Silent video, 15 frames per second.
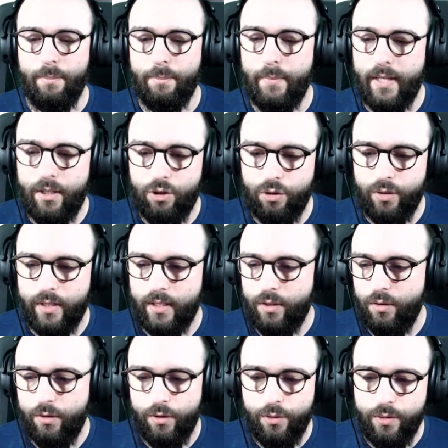Make sure that
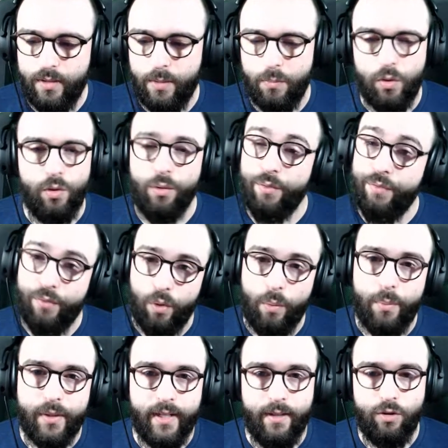you use them to their full
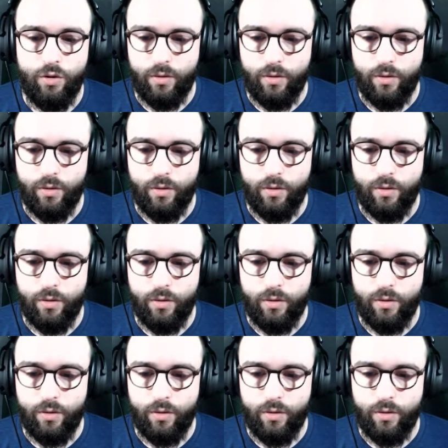potential.